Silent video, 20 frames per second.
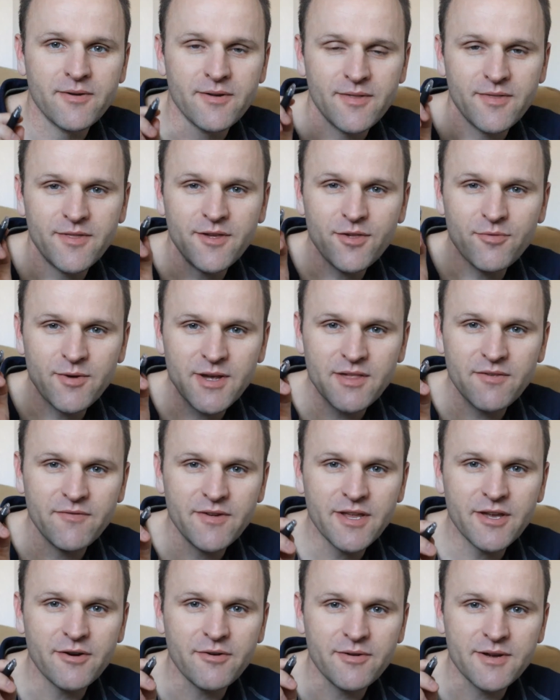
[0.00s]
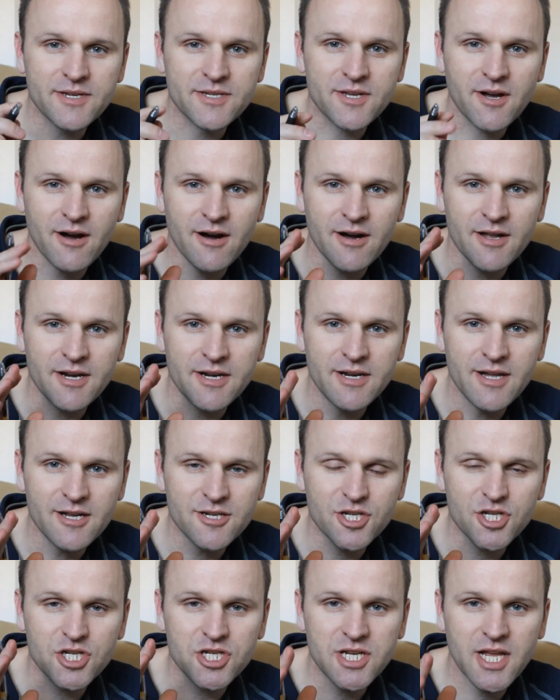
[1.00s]
This week's video is on
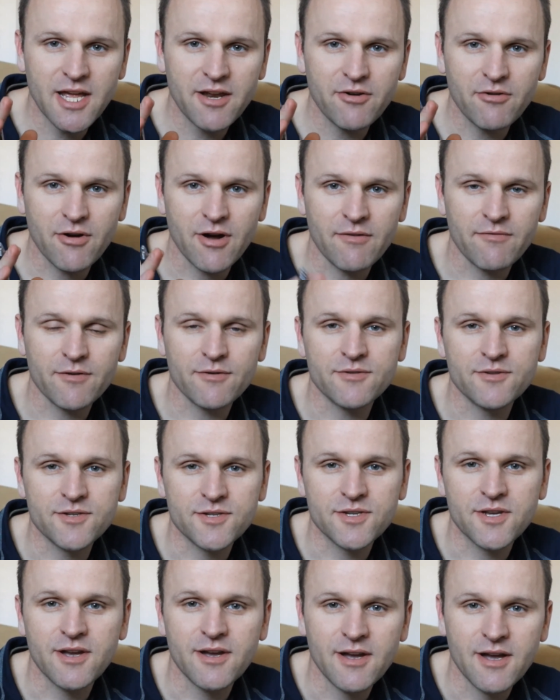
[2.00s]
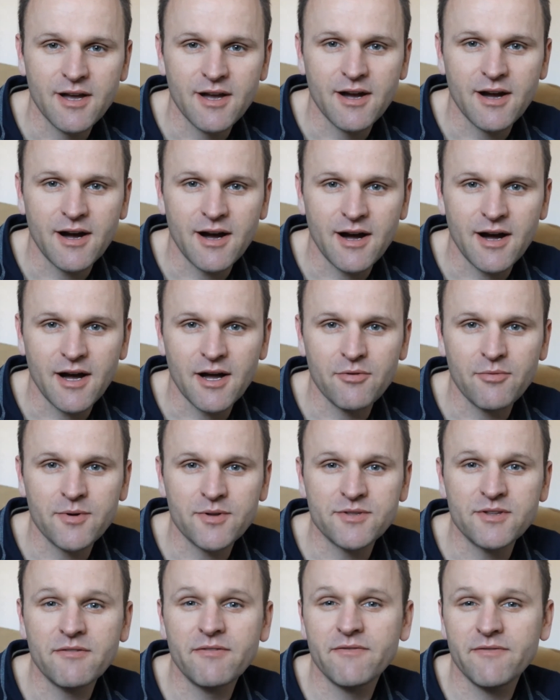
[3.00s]
Dutch tender offers. I will
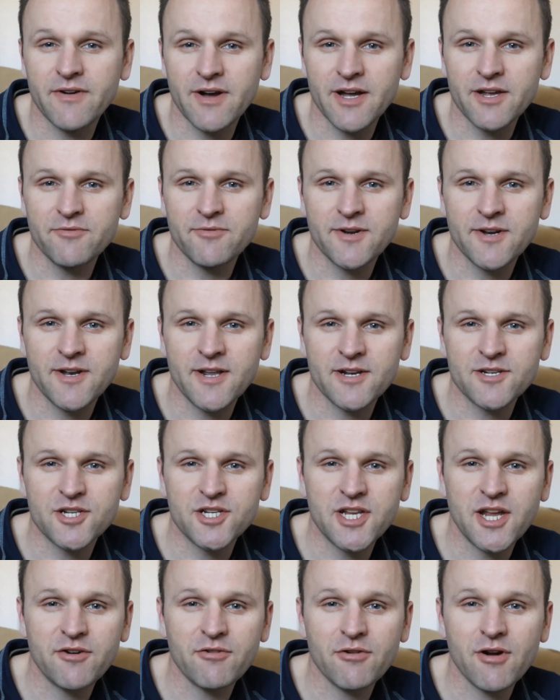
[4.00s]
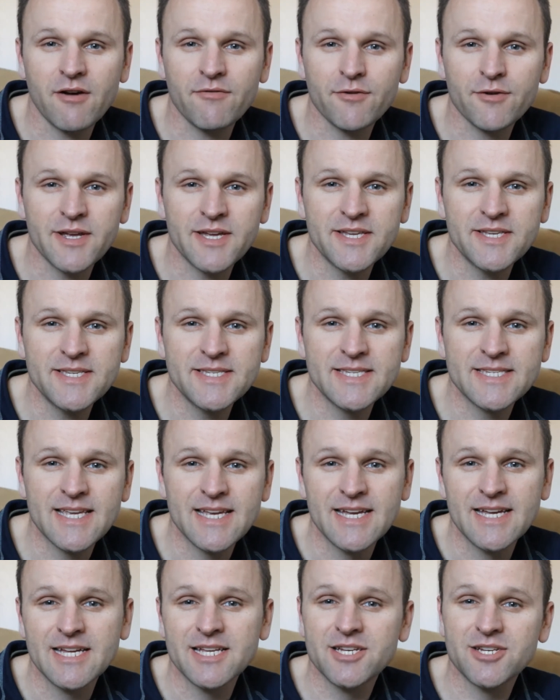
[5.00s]
define what a Dutch tender offer is,
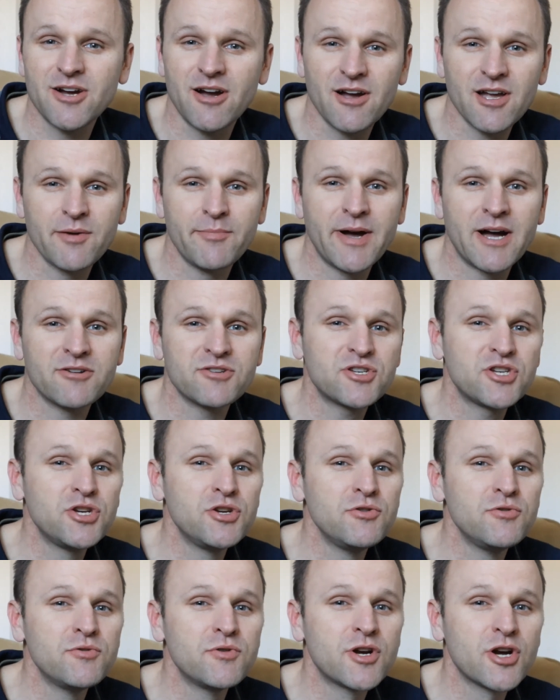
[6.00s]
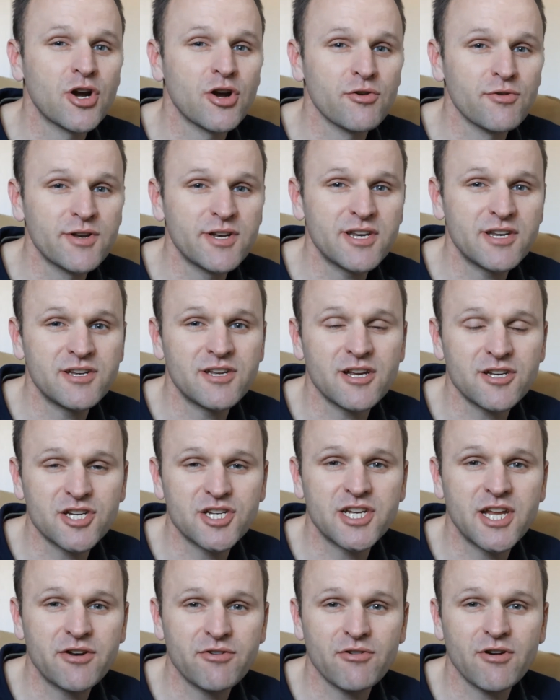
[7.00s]
talk about two current Dutch
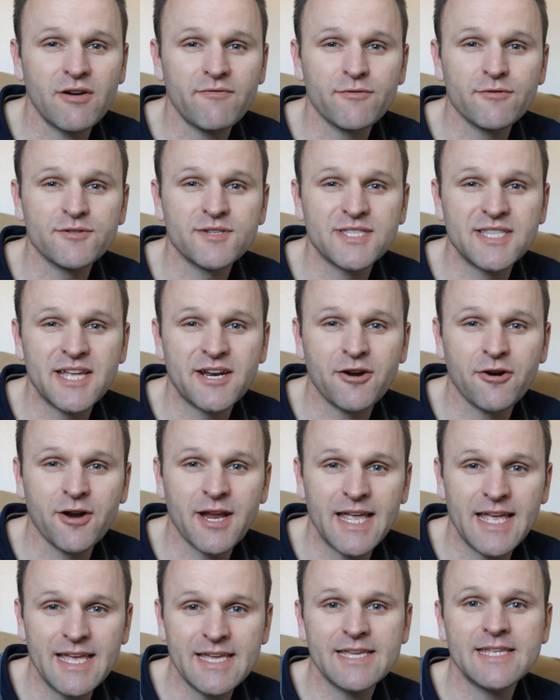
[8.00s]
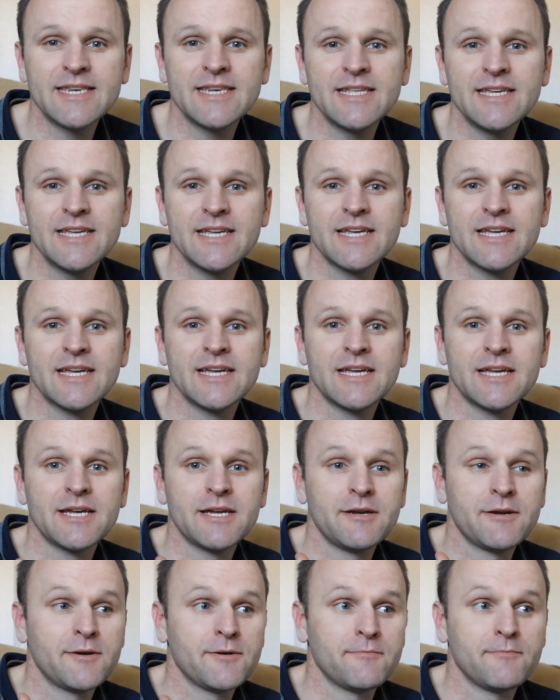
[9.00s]
tender offers that are
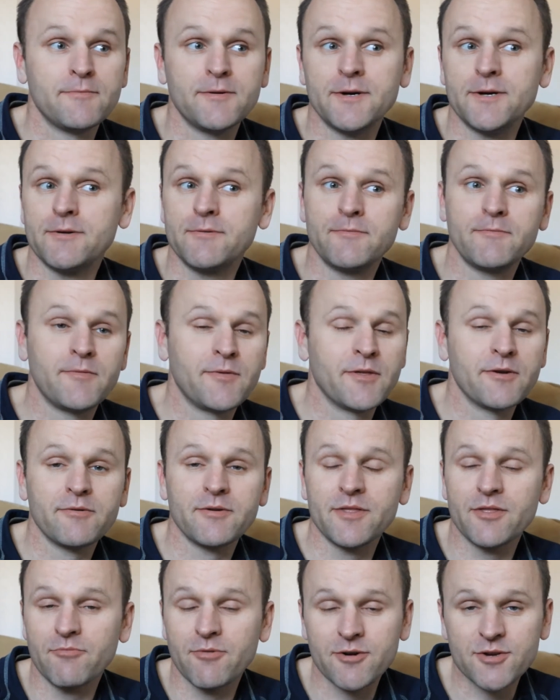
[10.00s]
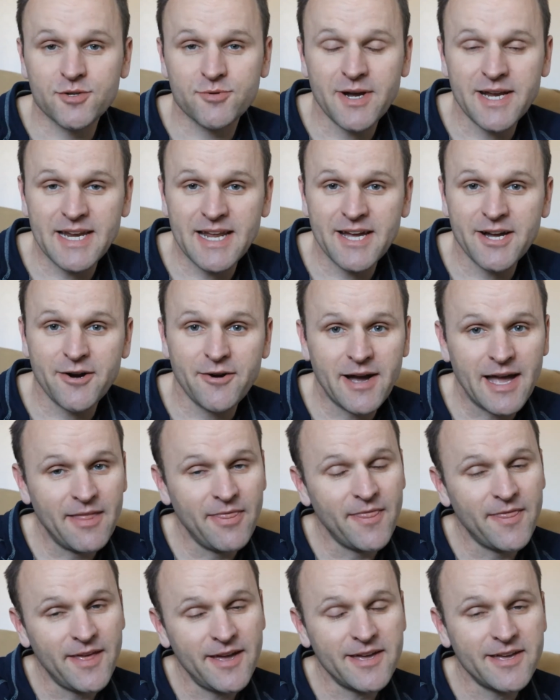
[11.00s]
they're in the works right now,
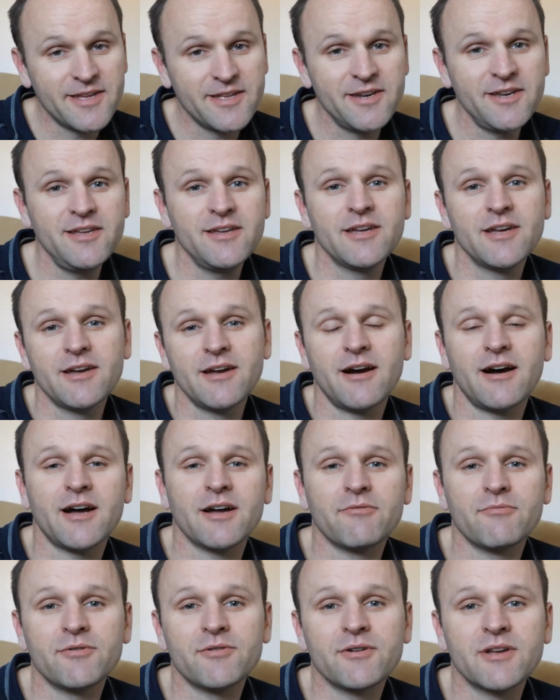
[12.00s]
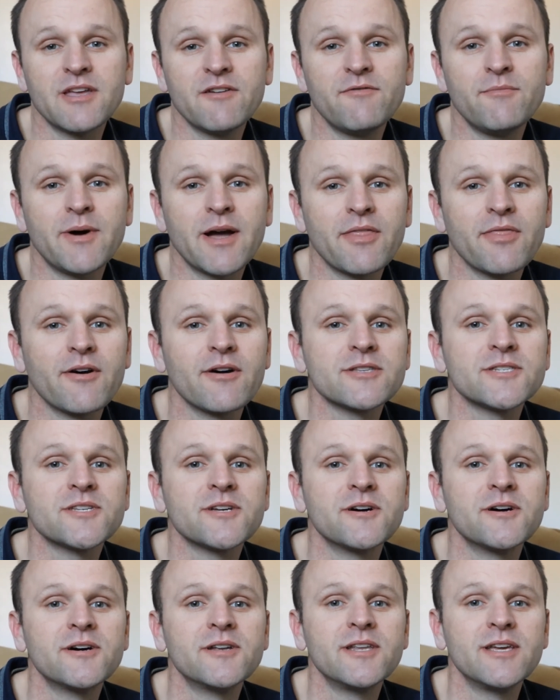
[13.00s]
and then I will give my thoughts
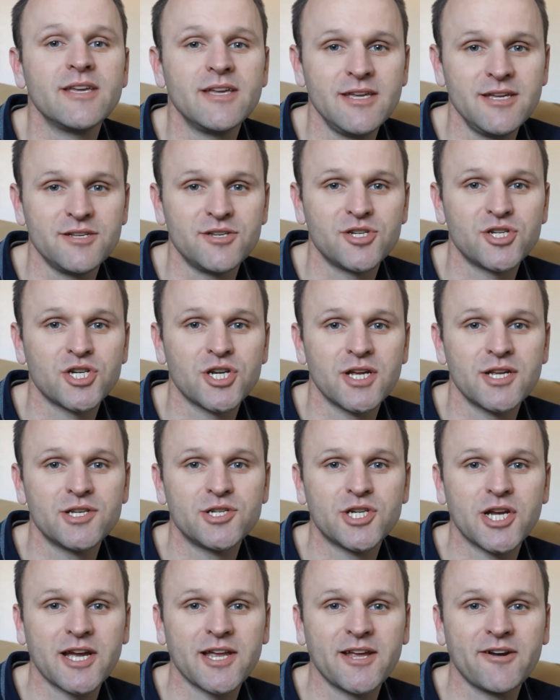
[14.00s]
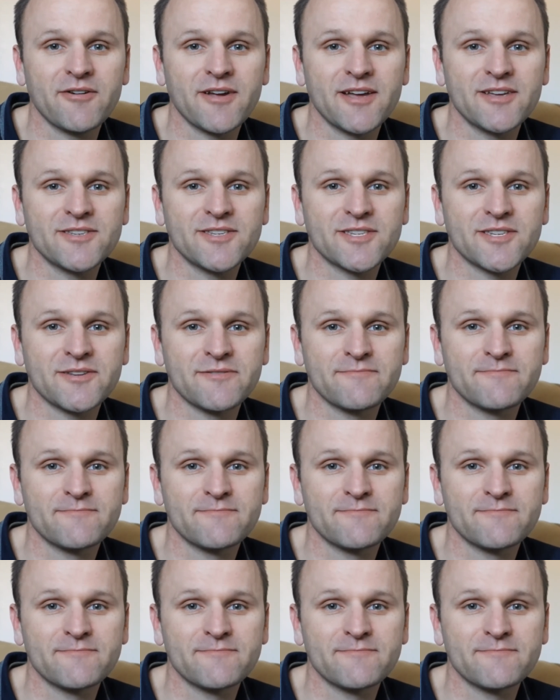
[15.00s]
on each. Check it out, guys.